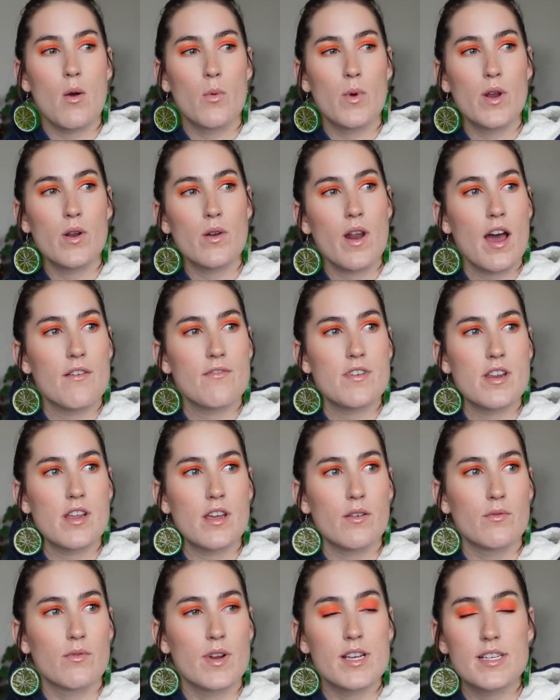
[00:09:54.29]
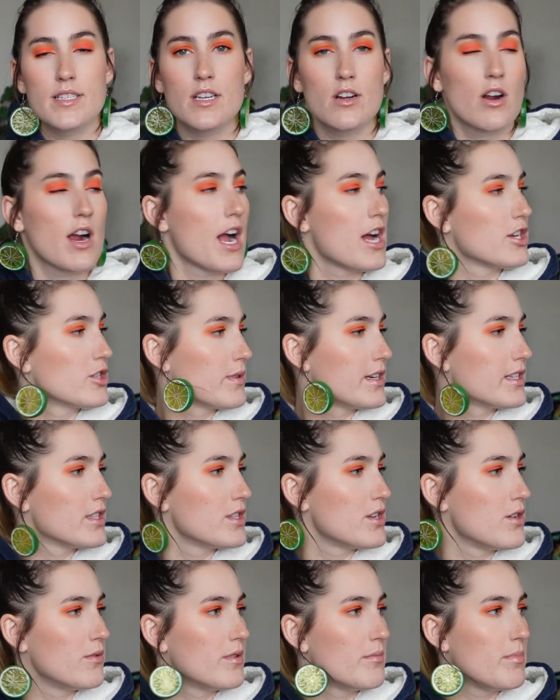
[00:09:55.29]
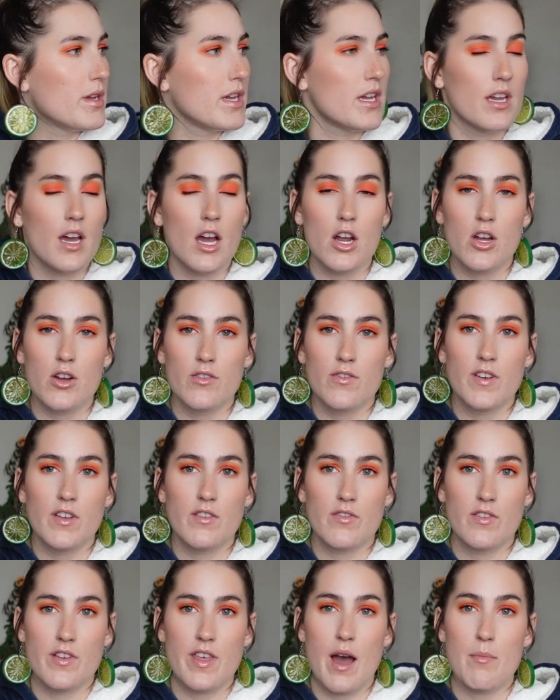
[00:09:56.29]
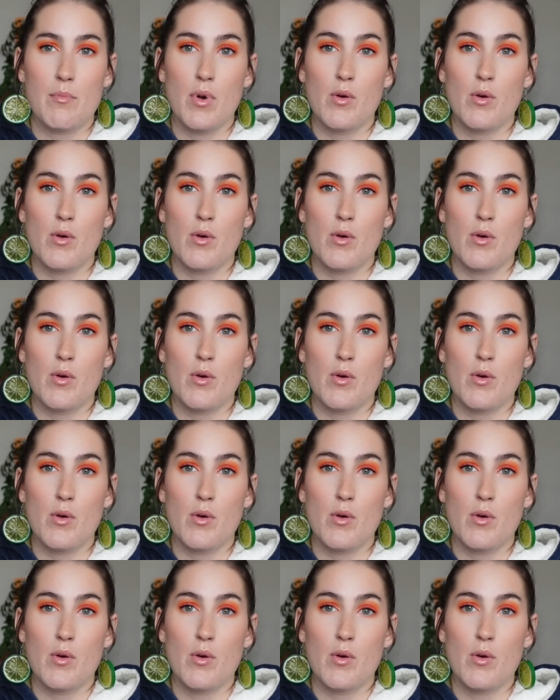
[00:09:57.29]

We don't have any recent graduates who would be a good fit for that,